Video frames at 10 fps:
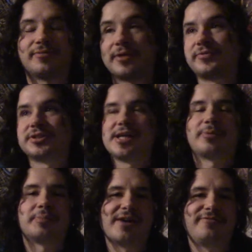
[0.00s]
Like, for
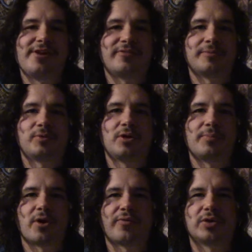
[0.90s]
example, my favorite
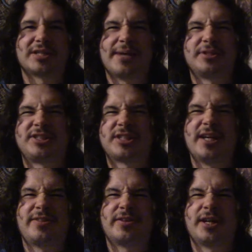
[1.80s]
Pokemon of all time is
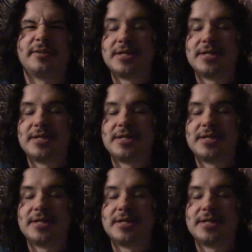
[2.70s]
Scyther, and